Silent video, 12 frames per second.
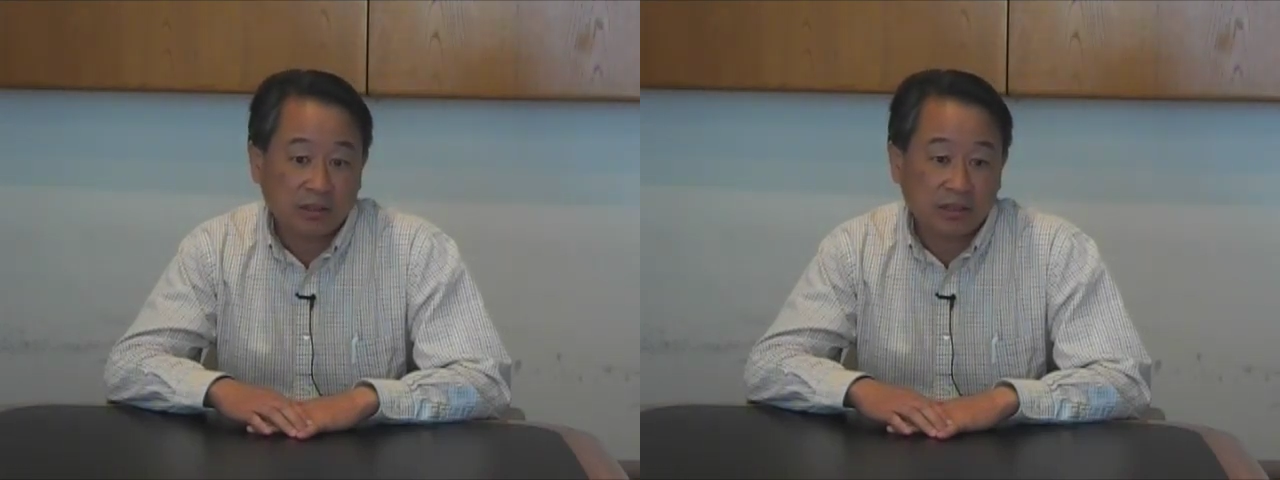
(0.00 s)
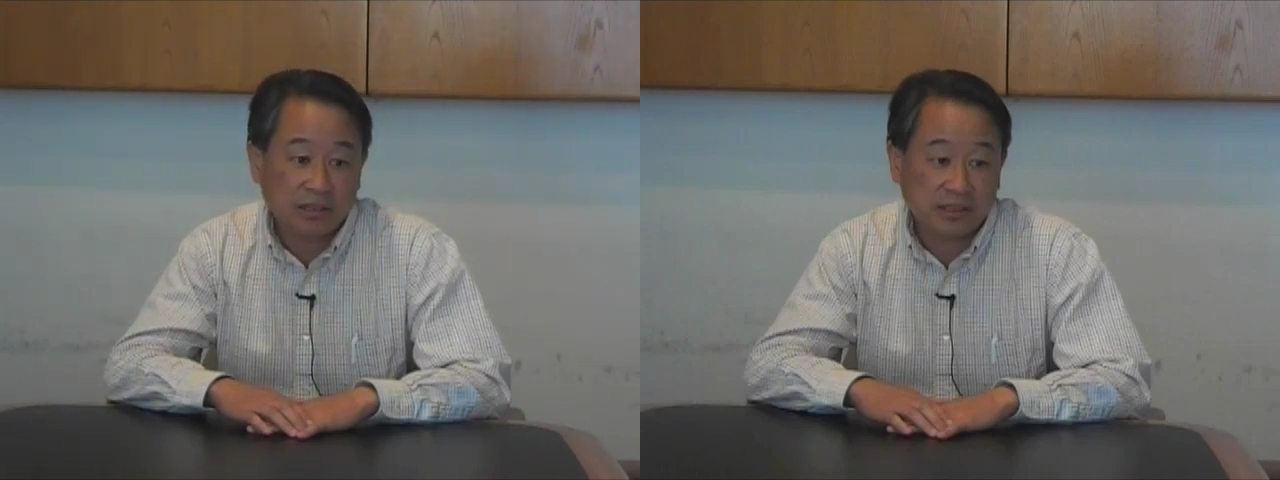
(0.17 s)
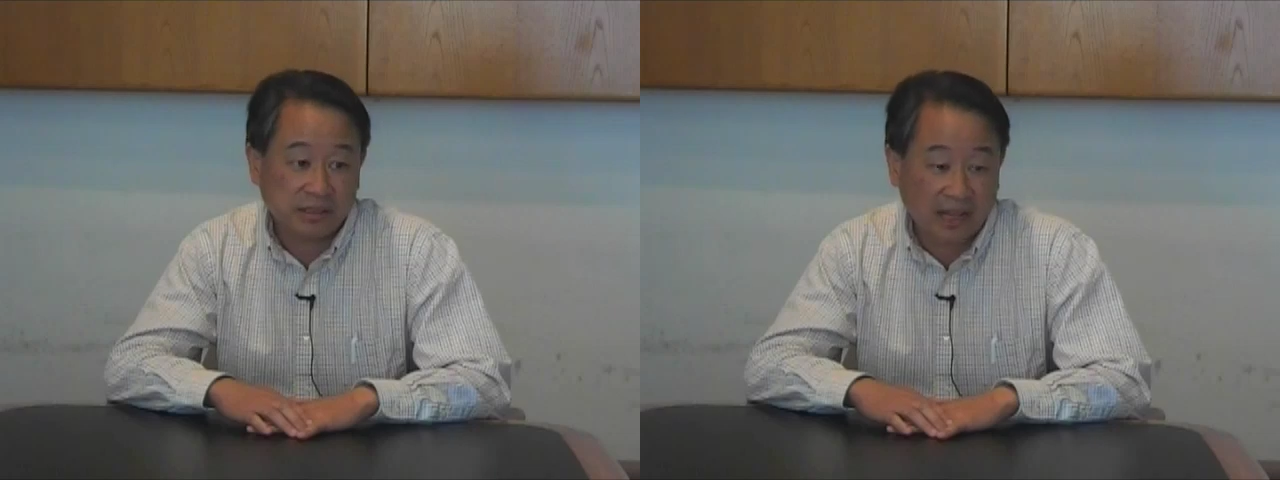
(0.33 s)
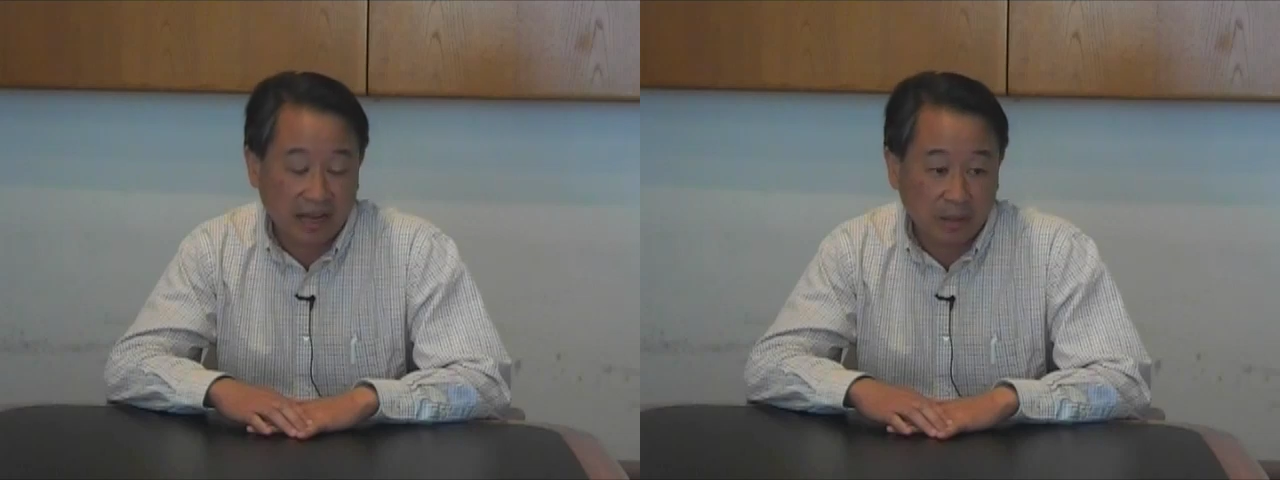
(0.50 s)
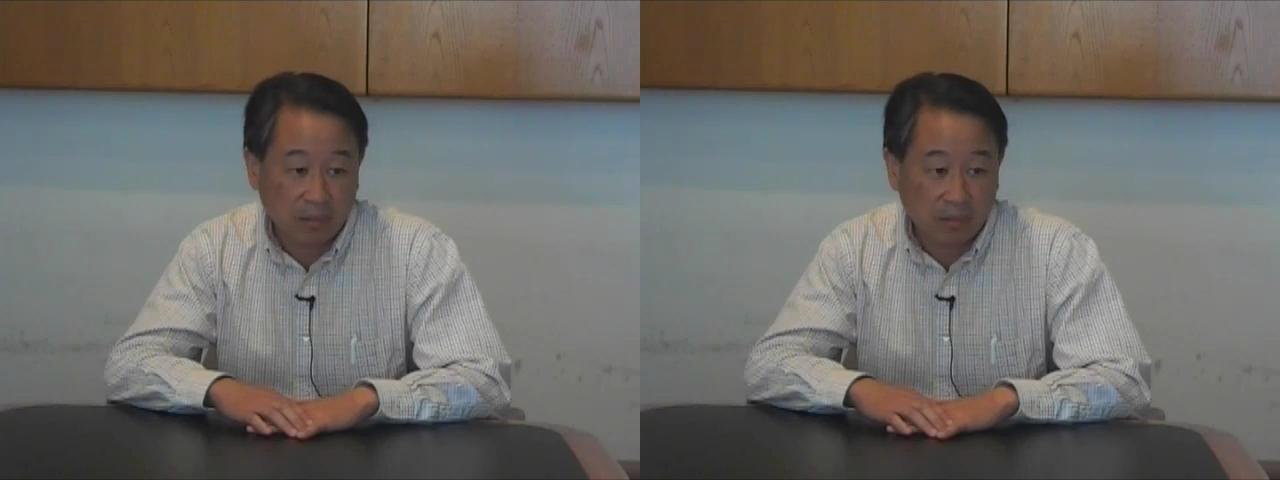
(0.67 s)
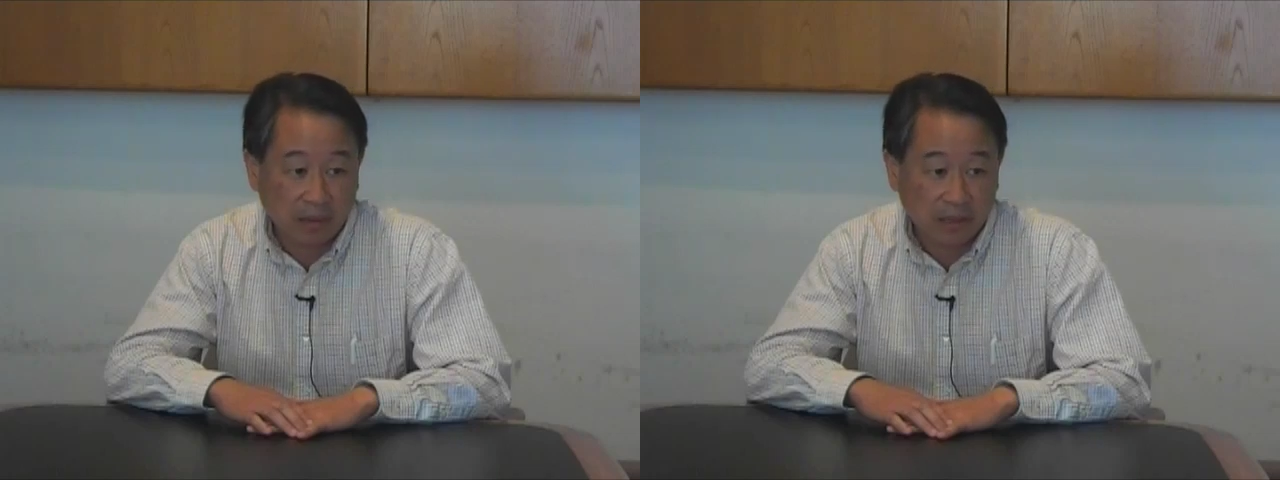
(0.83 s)
to a
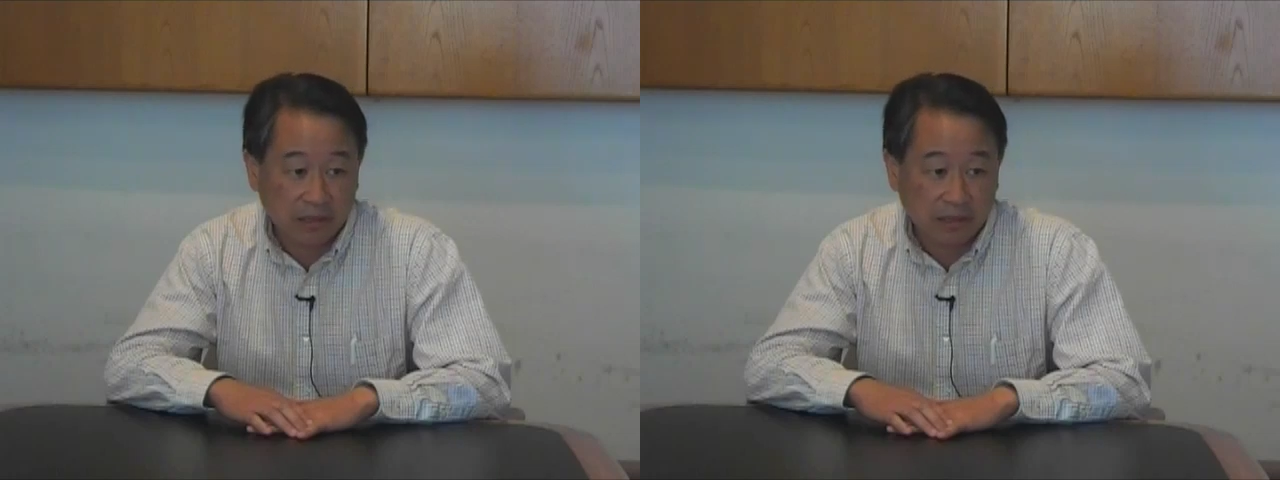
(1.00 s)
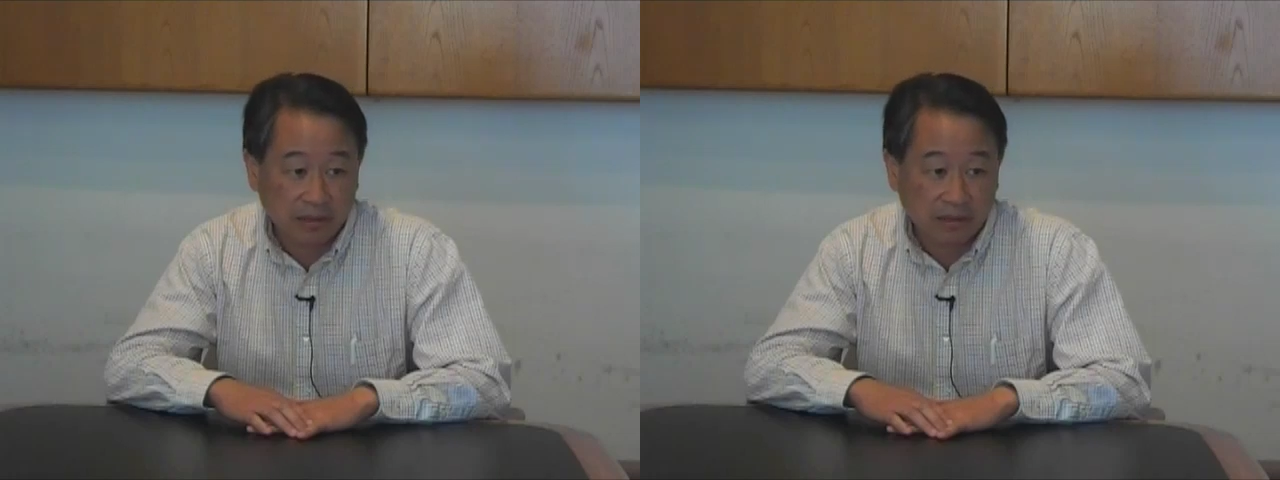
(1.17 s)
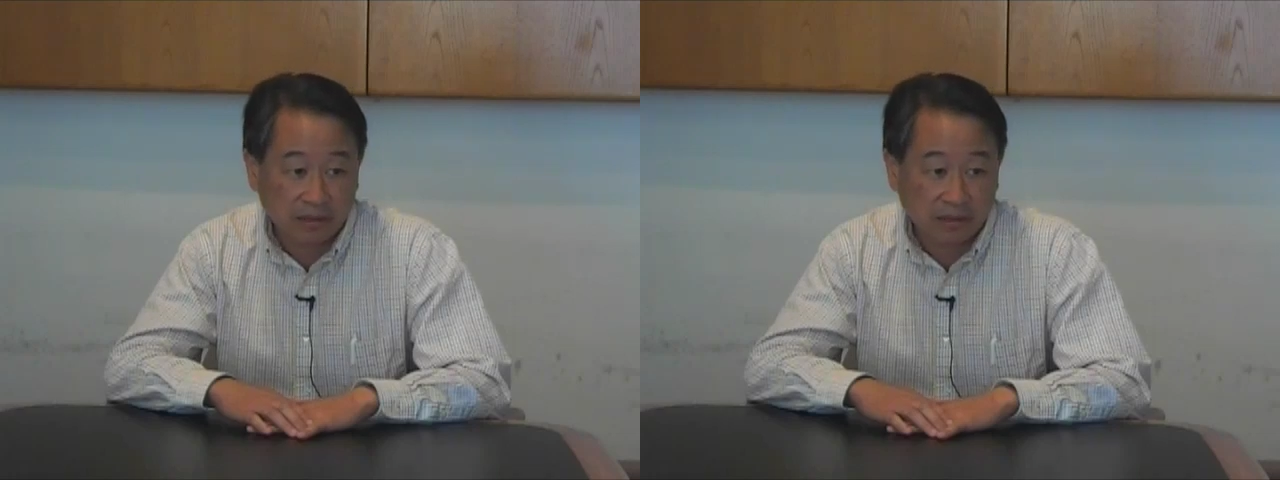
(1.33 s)
sustainable budget